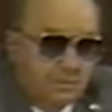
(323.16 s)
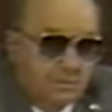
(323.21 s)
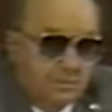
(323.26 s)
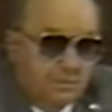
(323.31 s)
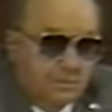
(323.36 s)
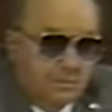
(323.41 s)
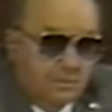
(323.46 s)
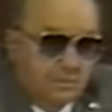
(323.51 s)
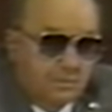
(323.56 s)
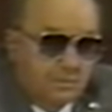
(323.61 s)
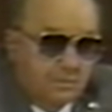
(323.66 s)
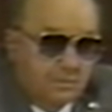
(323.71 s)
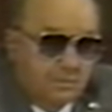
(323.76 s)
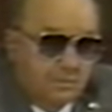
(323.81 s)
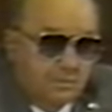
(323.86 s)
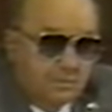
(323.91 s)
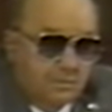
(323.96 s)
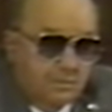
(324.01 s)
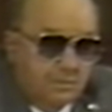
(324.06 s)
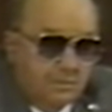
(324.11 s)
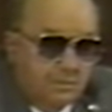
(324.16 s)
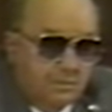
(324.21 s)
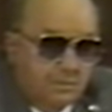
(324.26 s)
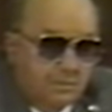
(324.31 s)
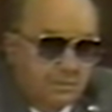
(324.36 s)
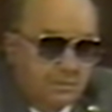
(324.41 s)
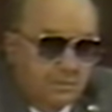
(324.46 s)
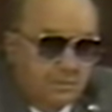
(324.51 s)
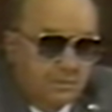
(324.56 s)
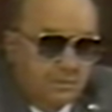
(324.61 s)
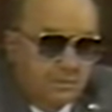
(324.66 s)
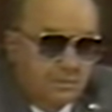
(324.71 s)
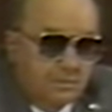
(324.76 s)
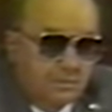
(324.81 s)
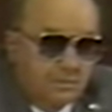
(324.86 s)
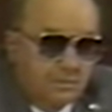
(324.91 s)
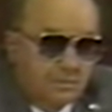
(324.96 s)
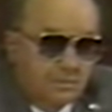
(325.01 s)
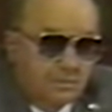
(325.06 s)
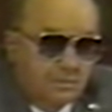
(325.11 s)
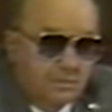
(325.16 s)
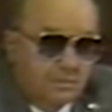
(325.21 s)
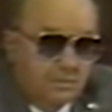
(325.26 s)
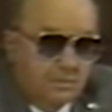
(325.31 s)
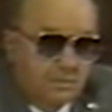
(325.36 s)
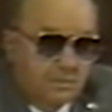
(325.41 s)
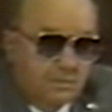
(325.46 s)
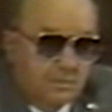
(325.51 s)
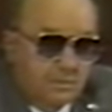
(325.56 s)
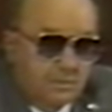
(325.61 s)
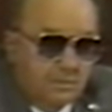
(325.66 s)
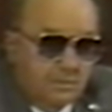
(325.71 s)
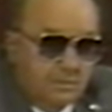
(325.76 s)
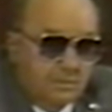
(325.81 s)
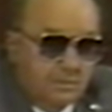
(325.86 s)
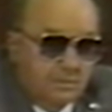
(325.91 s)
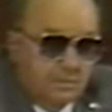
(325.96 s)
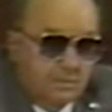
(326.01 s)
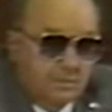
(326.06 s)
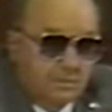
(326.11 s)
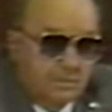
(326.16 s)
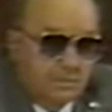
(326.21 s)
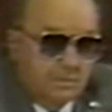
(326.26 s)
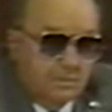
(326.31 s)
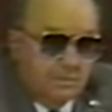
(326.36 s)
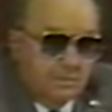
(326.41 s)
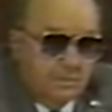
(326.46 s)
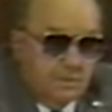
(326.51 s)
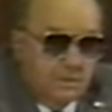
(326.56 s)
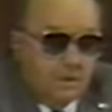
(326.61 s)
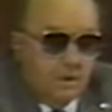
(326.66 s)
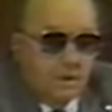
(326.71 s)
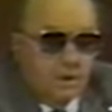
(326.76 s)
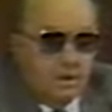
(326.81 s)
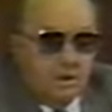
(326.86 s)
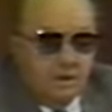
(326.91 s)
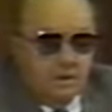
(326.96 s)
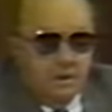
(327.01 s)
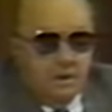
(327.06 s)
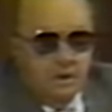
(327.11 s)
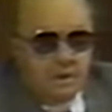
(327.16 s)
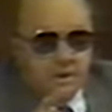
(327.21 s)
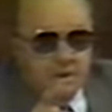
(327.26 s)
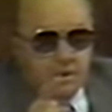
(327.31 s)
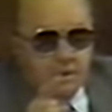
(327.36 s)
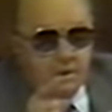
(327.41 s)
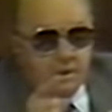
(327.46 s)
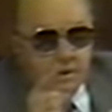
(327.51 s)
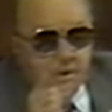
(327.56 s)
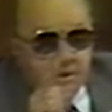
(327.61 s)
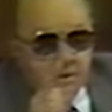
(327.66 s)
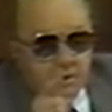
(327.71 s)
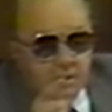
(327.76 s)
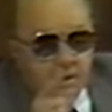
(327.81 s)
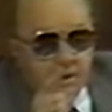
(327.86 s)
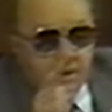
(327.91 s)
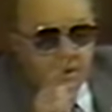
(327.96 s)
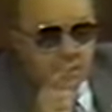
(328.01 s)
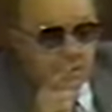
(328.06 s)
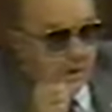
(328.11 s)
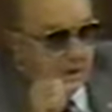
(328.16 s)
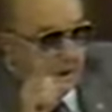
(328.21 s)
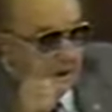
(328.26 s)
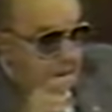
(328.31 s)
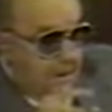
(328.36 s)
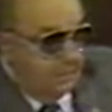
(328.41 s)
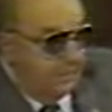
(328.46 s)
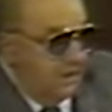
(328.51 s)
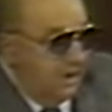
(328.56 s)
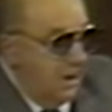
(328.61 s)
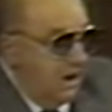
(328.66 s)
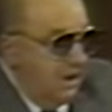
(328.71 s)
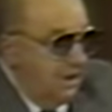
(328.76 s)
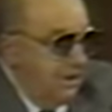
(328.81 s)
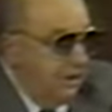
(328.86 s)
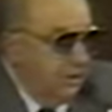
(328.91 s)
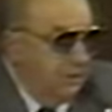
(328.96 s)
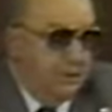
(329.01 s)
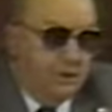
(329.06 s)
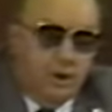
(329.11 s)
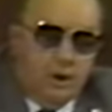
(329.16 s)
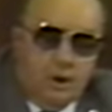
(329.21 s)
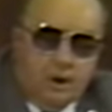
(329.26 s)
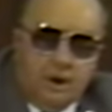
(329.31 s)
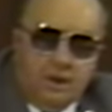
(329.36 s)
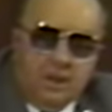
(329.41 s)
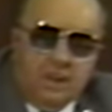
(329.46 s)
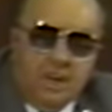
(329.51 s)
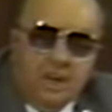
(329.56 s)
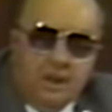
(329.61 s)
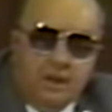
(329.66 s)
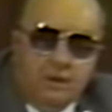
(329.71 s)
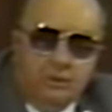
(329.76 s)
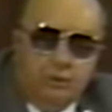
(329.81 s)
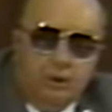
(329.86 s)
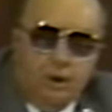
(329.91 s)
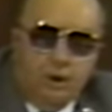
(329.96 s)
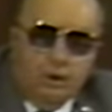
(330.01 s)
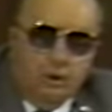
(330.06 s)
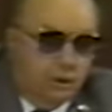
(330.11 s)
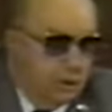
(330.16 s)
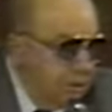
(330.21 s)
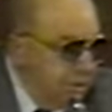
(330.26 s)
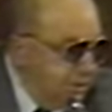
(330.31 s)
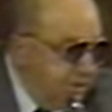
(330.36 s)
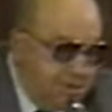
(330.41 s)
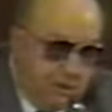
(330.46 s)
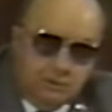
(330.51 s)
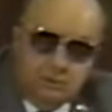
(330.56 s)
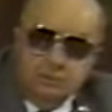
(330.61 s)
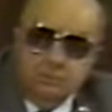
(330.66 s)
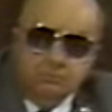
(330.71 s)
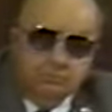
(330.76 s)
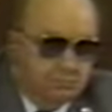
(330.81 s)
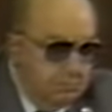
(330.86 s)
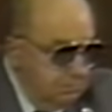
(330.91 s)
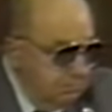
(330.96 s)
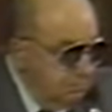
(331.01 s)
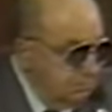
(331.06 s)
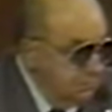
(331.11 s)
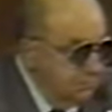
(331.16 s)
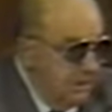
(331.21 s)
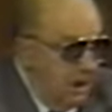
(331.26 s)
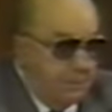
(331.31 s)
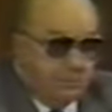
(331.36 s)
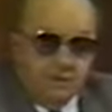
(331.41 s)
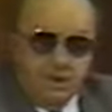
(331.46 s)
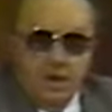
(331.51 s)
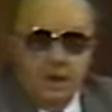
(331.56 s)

ignores the rules and, uh, of council, and even I would say the rules of decency. I'm not ignoring so, uh, any rules. I'm using the I'm